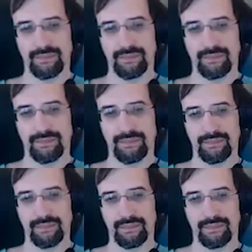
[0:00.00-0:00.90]

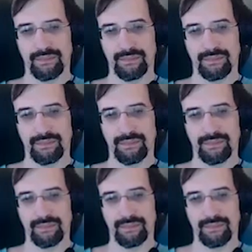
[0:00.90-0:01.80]

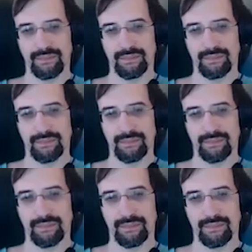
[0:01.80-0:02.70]

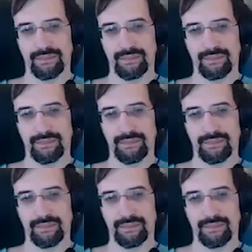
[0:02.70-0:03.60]

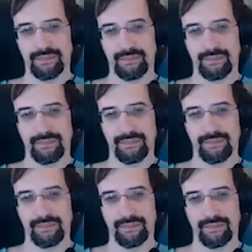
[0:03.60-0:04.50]

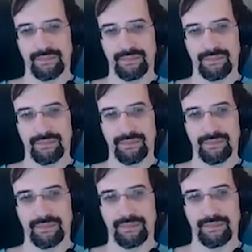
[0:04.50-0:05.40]

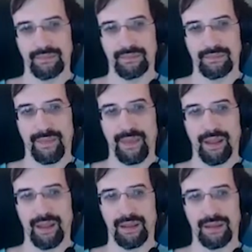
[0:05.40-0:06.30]

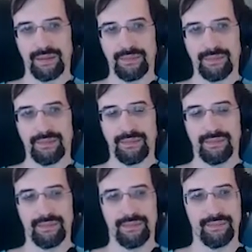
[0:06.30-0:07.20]

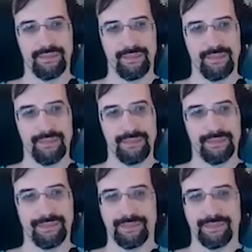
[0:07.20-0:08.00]
This person isn't speaking.